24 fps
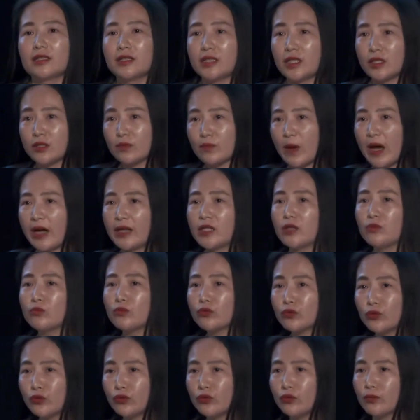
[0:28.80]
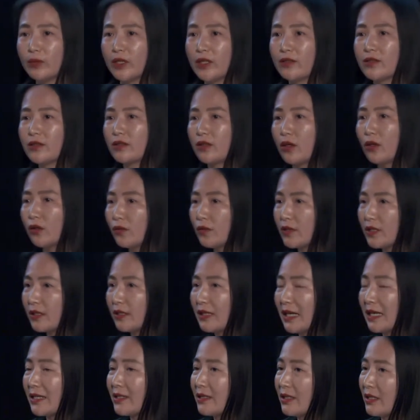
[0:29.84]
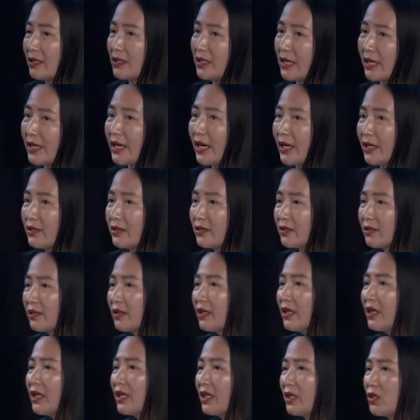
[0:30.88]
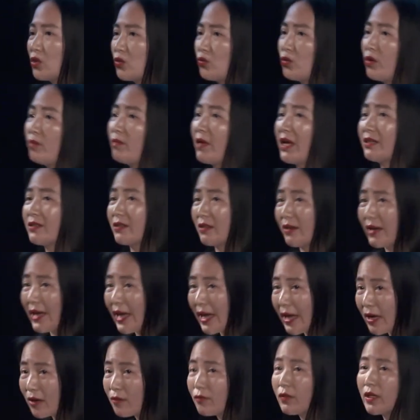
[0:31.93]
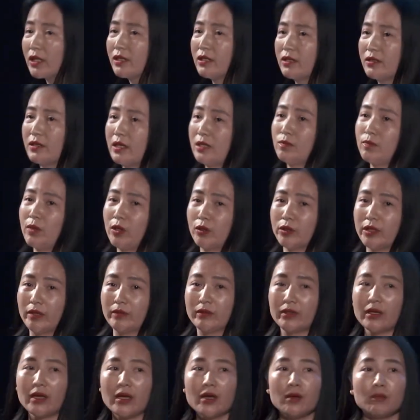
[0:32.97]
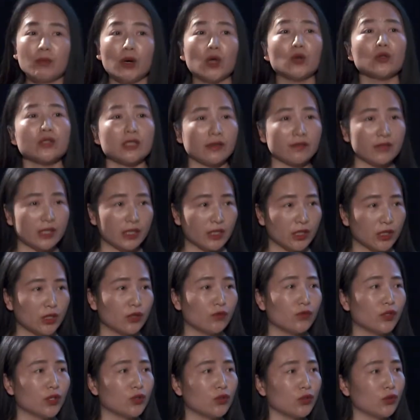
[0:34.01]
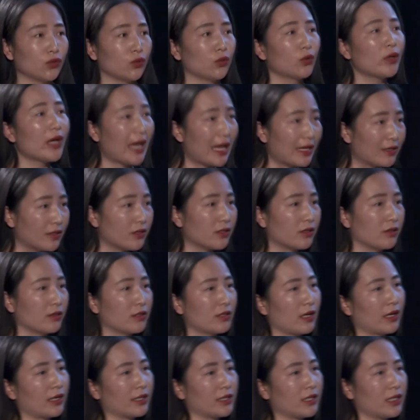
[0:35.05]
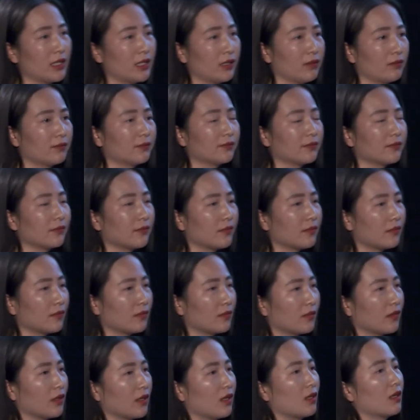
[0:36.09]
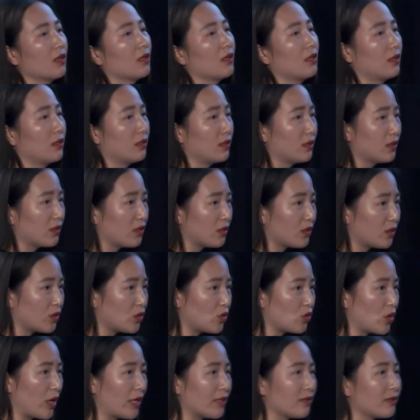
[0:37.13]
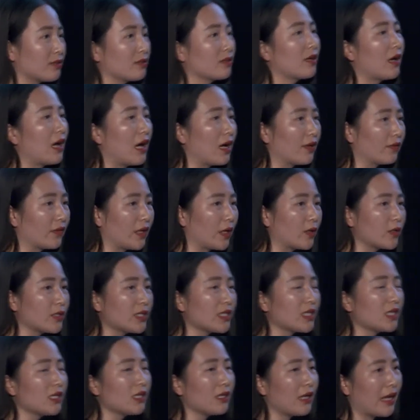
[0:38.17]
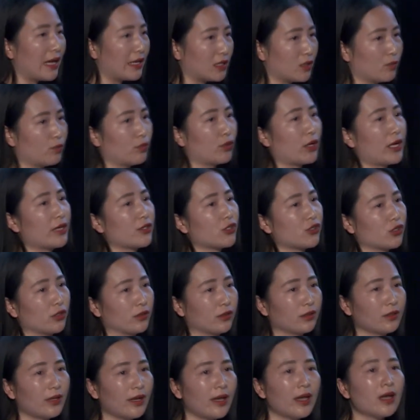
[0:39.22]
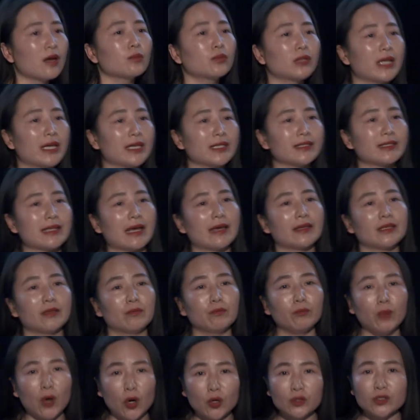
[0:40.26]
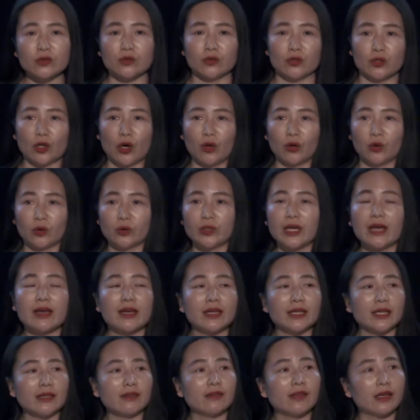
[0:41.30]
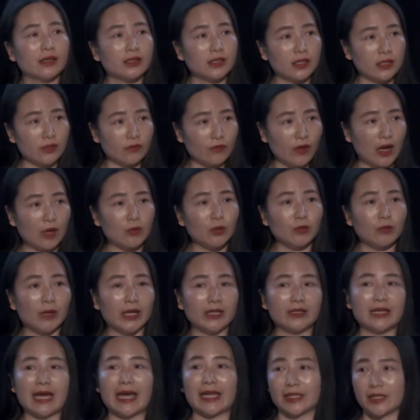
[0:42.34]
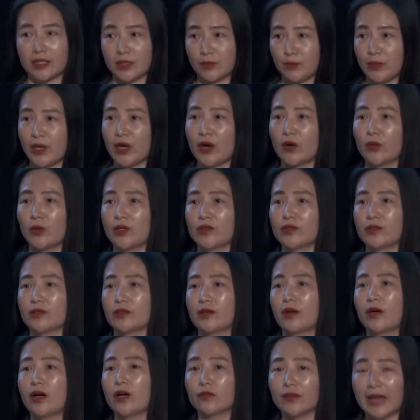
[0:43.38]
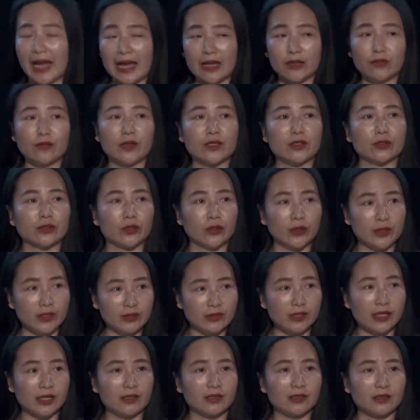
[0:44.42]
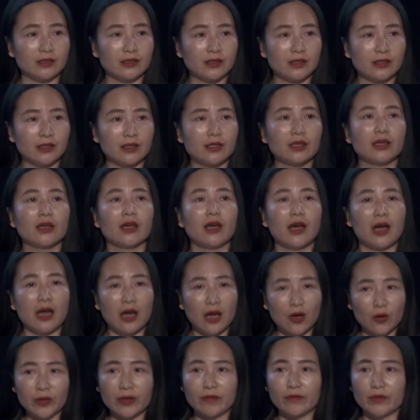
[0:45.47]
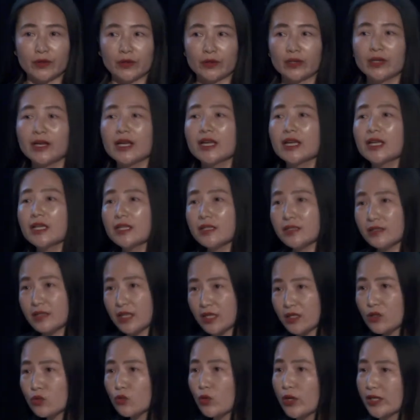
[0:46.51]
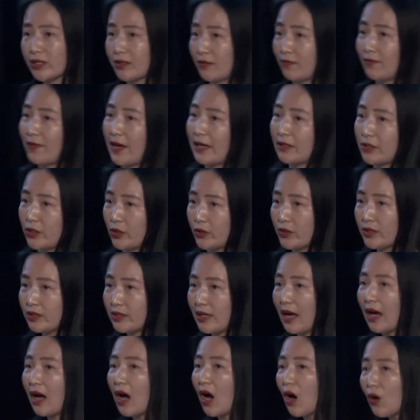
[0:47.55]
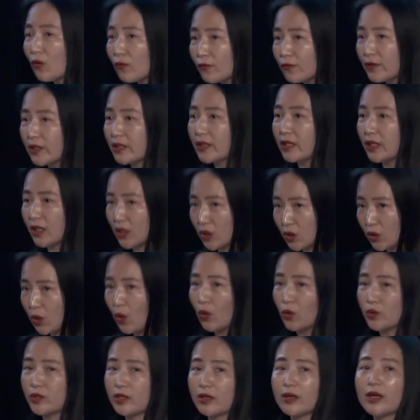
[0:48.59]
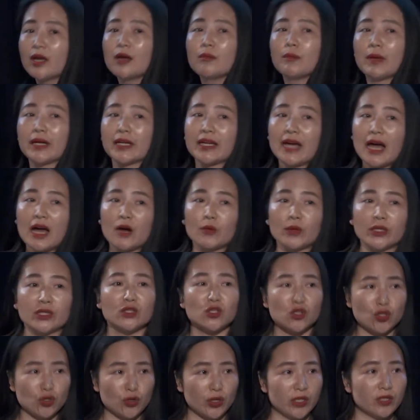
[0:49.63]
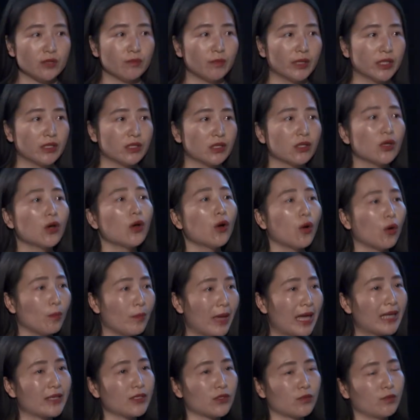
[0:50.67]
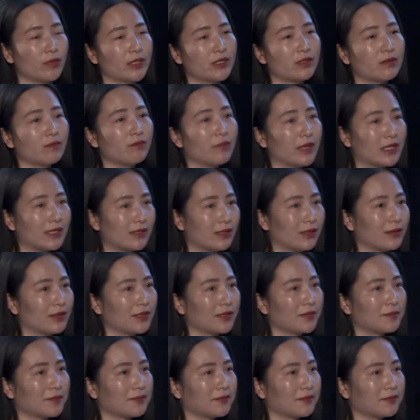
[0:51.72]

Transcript: Despite improvements over the last decades, it remains a heavy disease burden both on the individual and society. Stress, anxiety, and depression plays an important role in the development and experience of cardiovascular disease. However, these risk factors are often ignored by current treatment or management methods.